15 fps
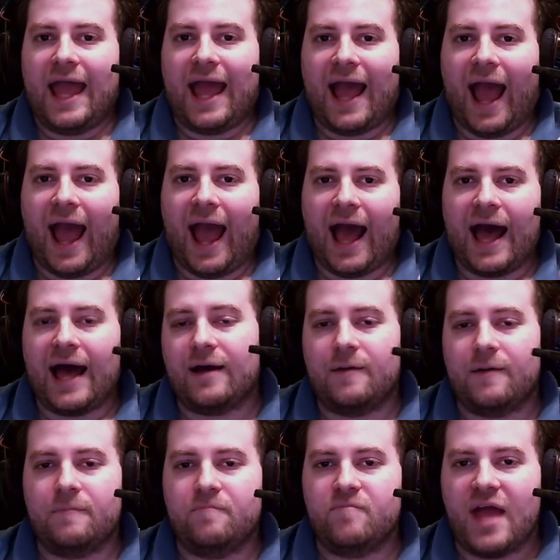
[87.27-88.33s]

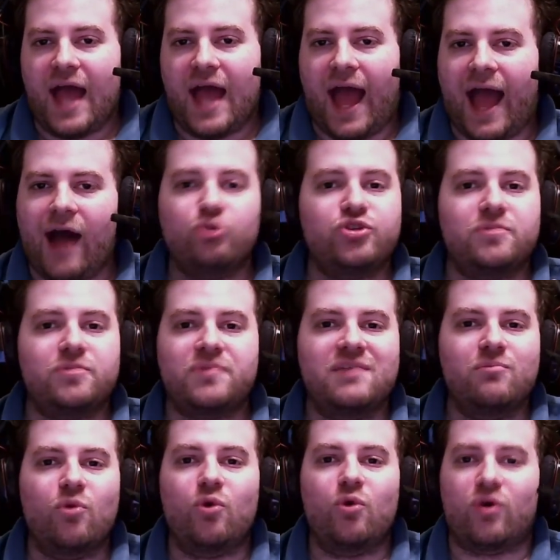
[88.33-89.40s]
um, how to be
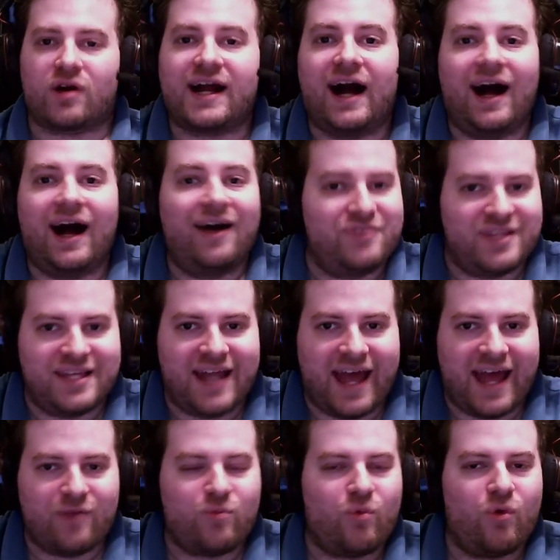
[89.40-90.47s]
more confident
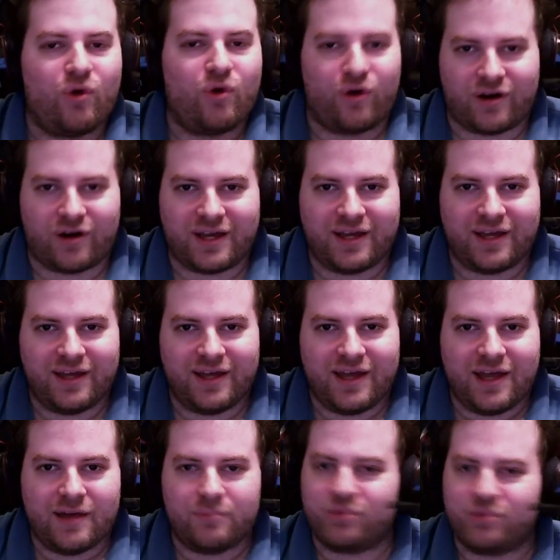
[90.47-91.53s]
at work,
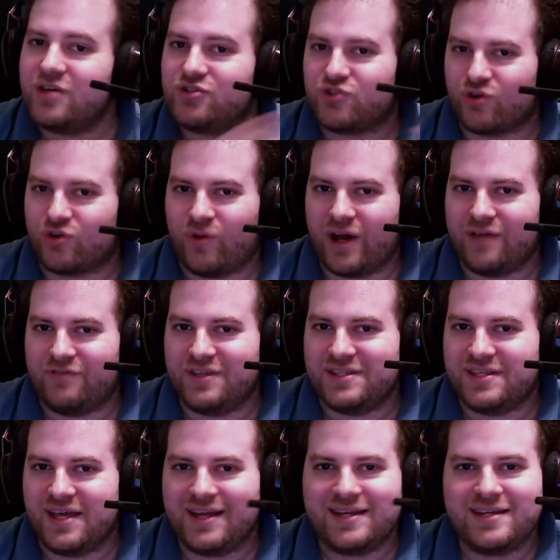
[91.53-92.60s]
please your wife in
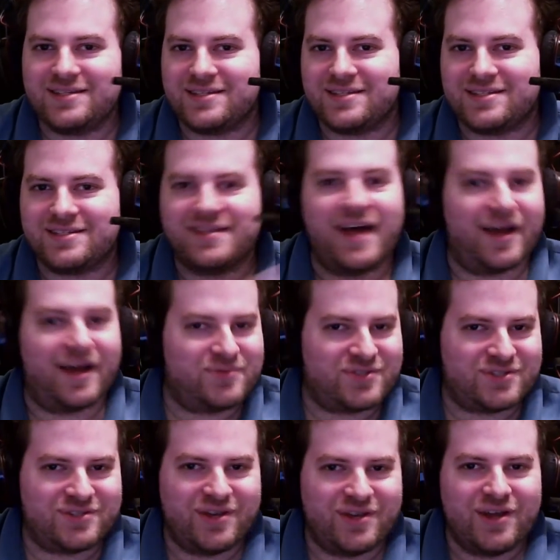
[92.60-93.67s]
ten easy
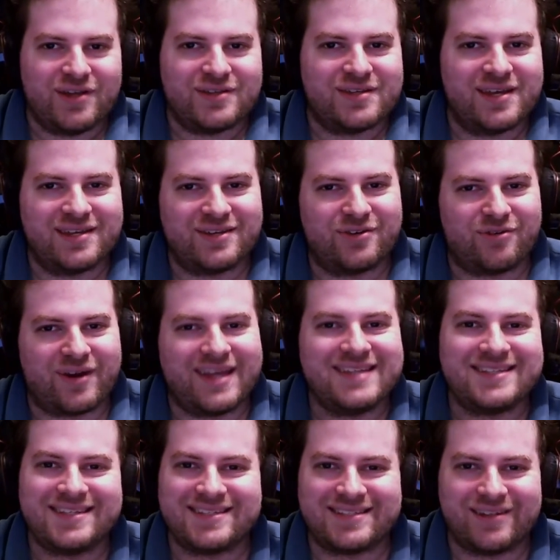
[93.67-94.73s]
steps,
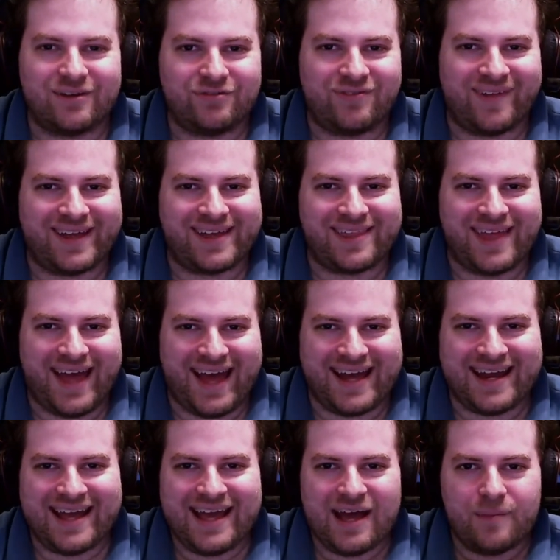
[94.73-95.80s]
crazy stuff like that.
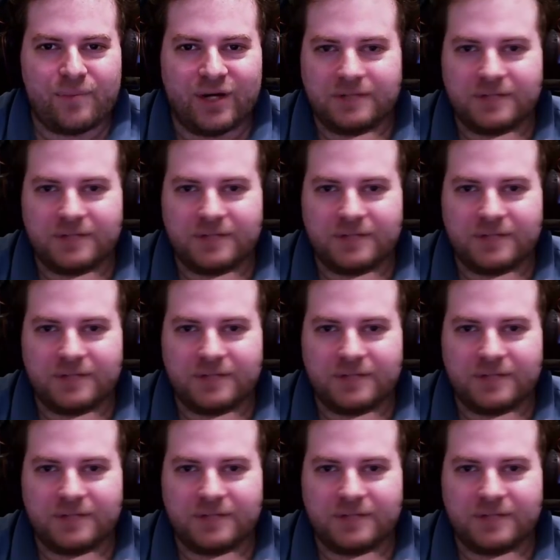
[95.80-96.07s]
But